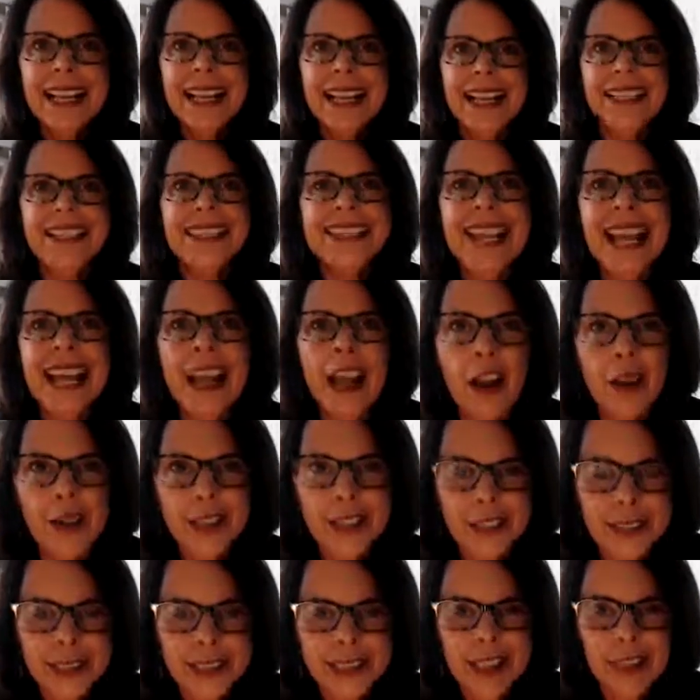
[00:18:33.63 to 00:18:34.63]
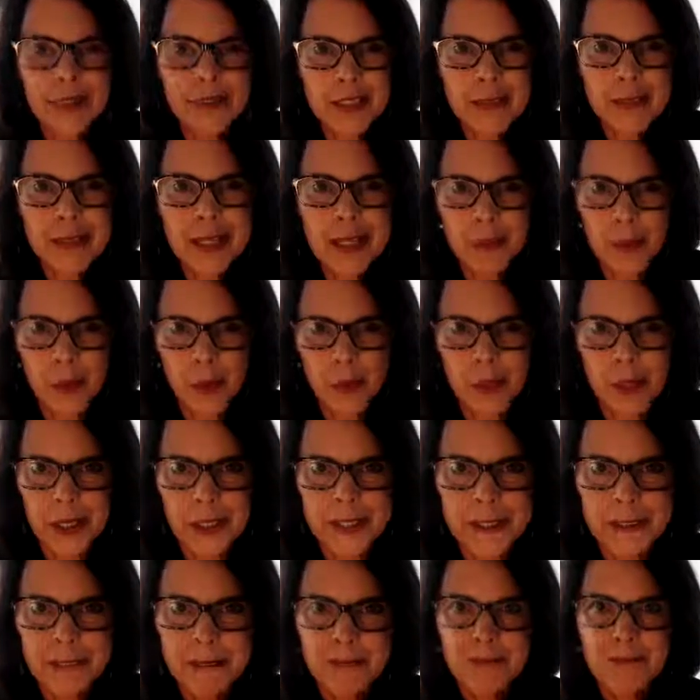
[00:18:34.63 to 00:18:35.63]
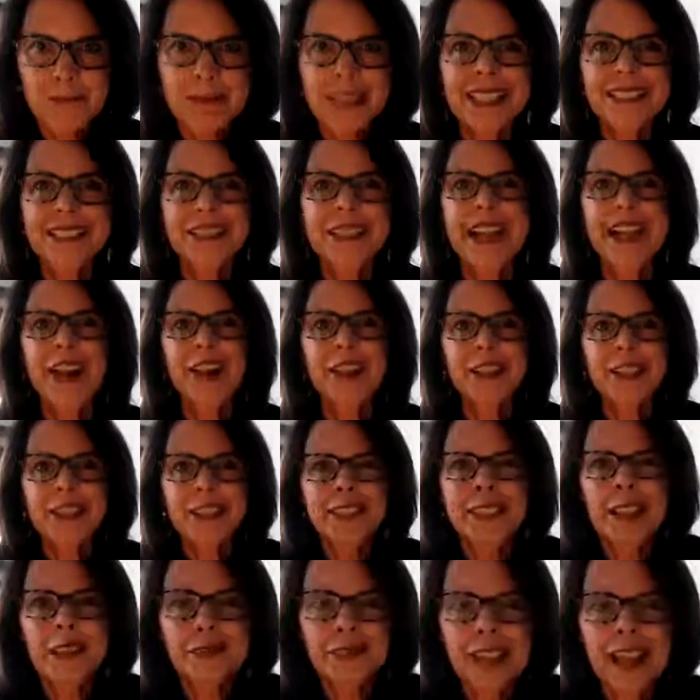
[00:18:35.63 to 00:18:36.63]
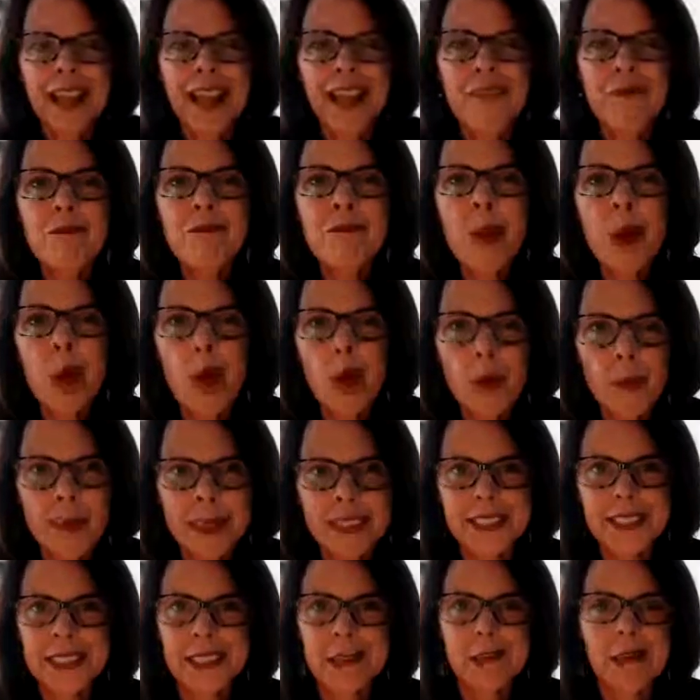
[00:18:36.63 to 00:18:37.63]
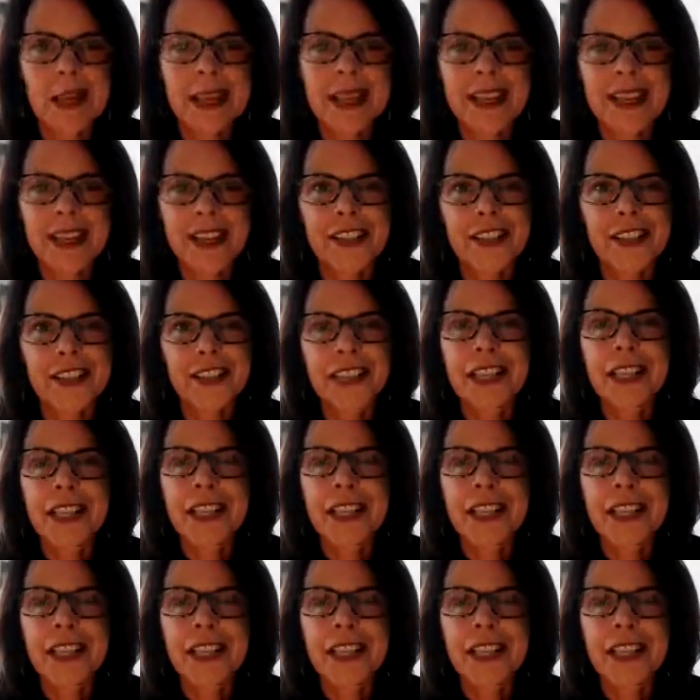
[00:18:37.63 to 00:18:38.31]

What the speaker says: Allow yourself to be bored. Allow yourself to have moments where